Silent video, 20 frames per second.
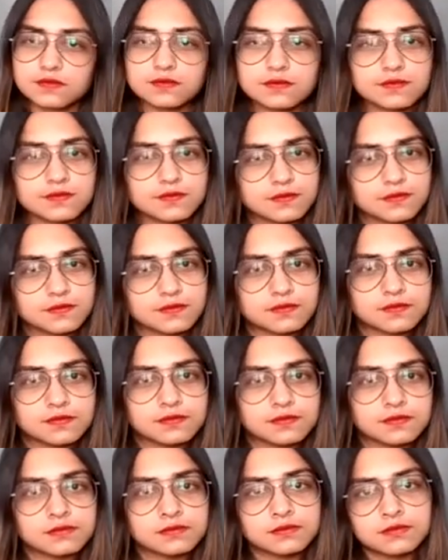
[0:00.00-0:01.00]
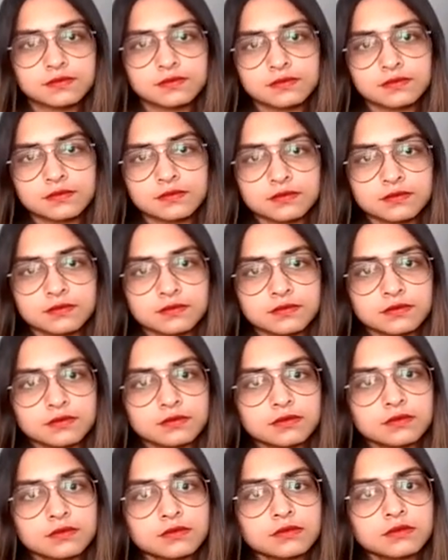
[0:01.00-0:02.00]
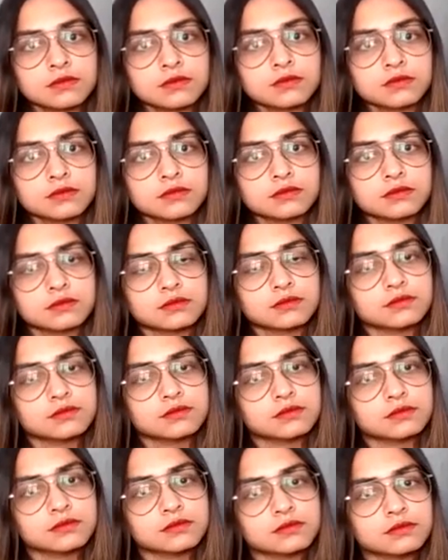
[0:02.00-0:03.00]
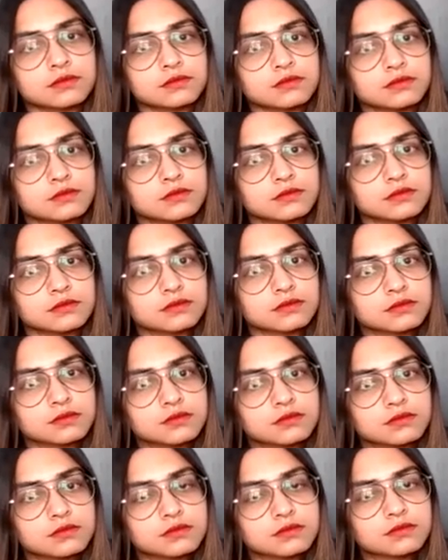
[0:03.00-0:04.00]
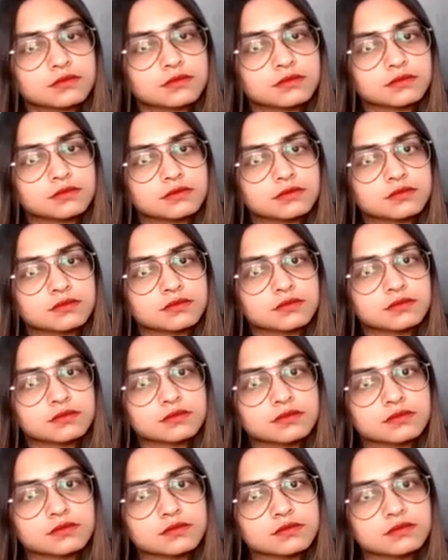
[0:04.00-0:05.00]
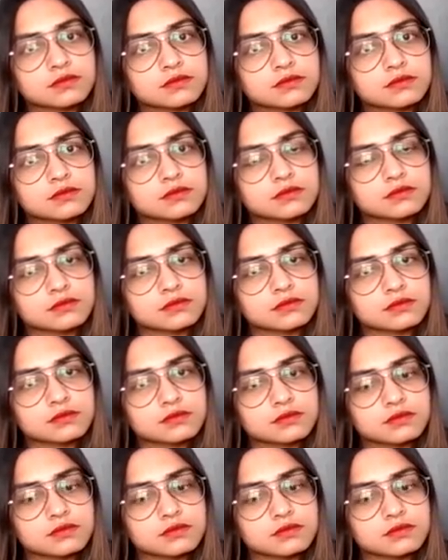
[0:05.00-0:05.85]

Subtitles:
This person isn't speaking.